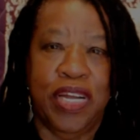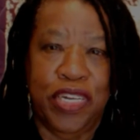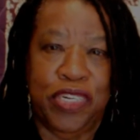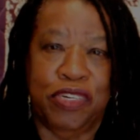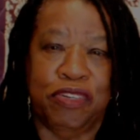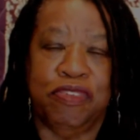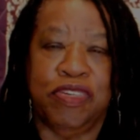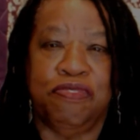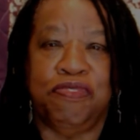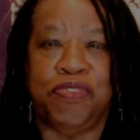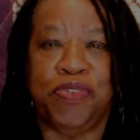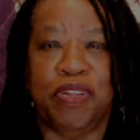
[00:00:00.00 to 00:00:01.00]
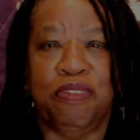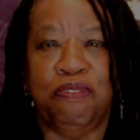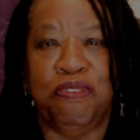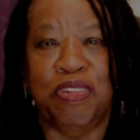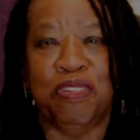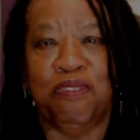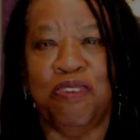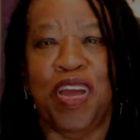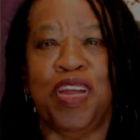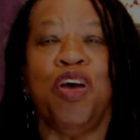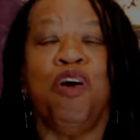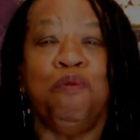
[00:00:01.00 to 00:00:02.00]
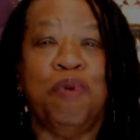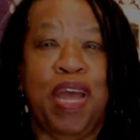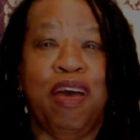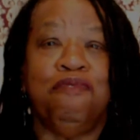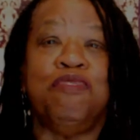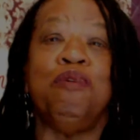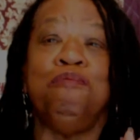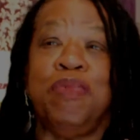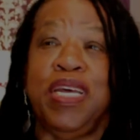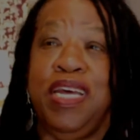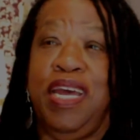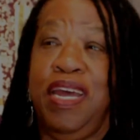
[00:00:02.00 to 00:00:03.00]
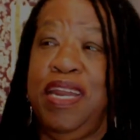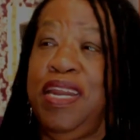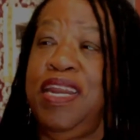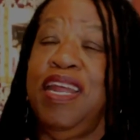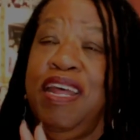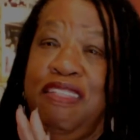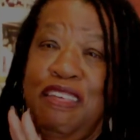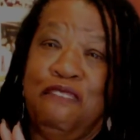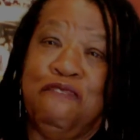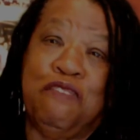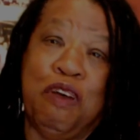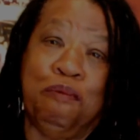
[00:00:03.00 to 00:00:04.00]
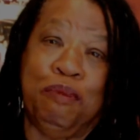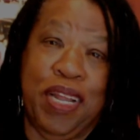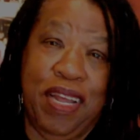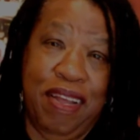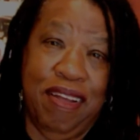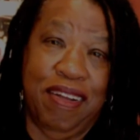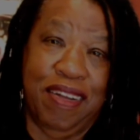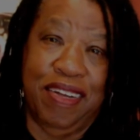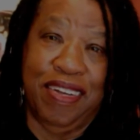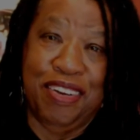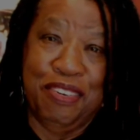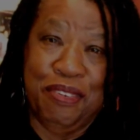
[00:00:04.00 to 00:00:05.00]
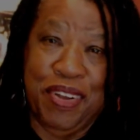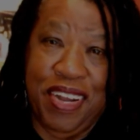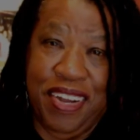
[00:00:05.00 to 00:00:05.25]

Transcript: children, fourth and fifth grade, we have them begin their family uh, tree.